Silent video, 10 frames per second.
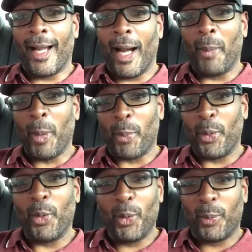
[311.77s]
I'm
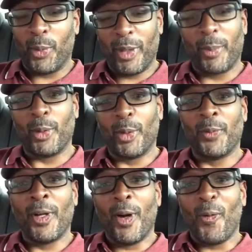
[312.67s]
pre-approved
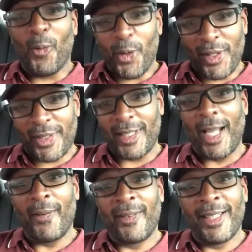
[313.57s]
for
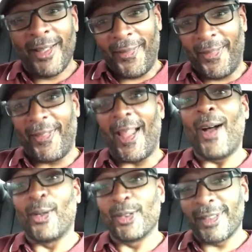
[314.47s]

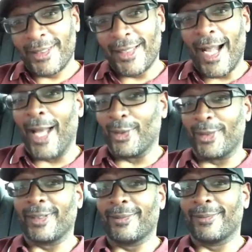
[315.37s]

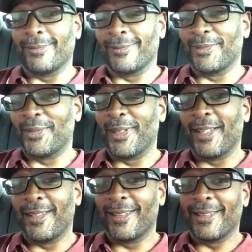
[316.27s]

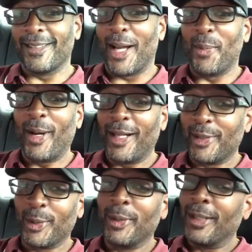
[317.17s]
$70,000. Now, mind you,